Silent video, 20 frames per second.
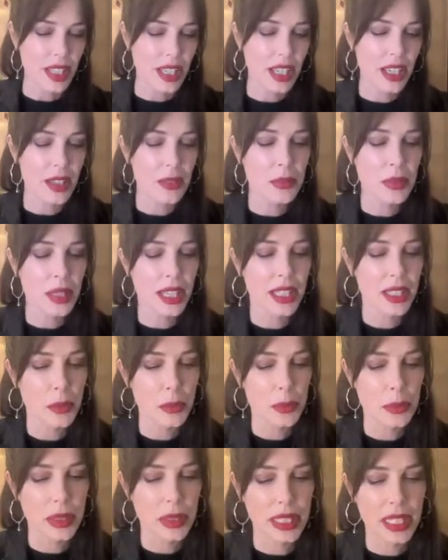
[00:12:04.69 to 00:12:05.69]
And
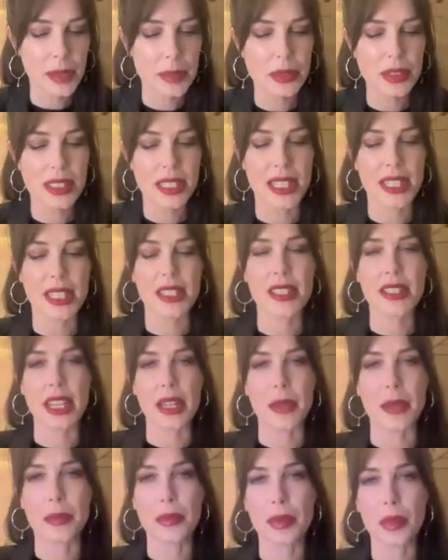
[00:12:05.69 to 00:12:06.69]
being able to get into
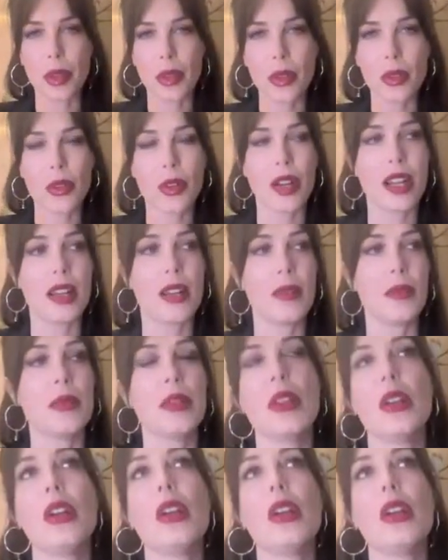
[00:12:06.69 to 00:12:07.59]
that program